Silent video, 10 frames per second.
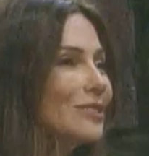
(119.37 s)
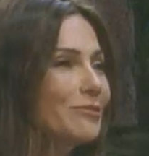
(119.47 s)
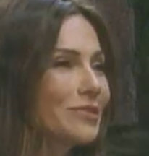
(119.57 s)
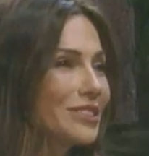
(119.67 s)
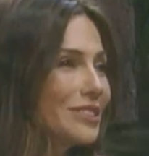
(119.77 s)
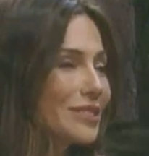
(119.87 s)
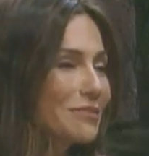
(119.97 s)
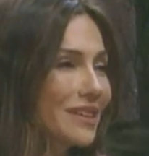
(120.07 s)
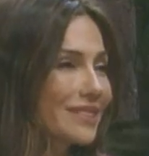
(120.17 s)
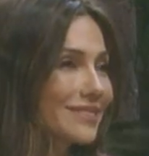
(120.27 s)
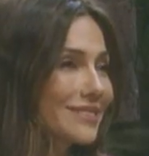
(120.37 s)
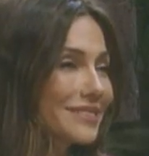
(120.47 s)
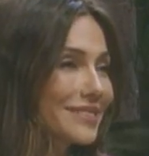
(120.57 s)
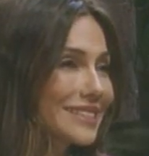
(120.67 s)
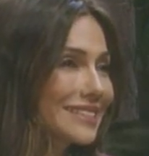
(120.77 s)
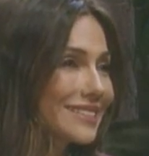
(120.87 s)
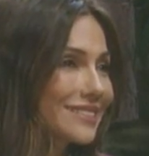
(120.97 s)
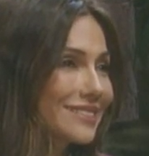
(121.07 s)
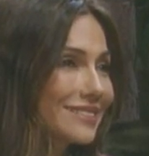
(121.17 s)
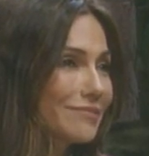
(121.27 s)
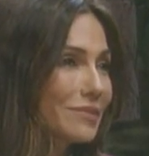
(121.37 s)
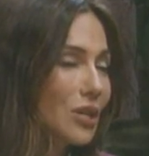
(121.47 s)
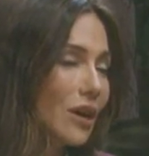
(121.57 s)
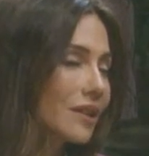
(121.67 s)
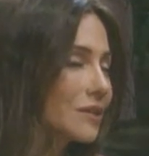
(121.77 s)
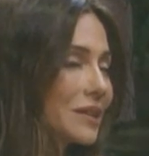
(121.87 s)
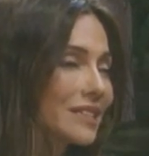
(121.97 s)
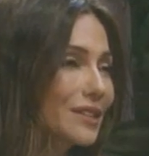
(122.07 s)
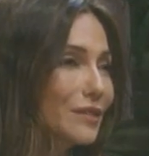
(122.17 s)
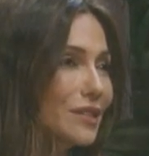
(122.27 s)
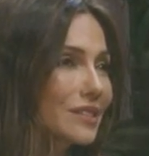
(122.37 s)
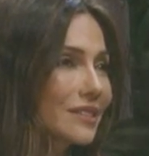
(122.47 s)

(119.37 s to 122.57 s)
you, would you, you just mind talking to me until I fall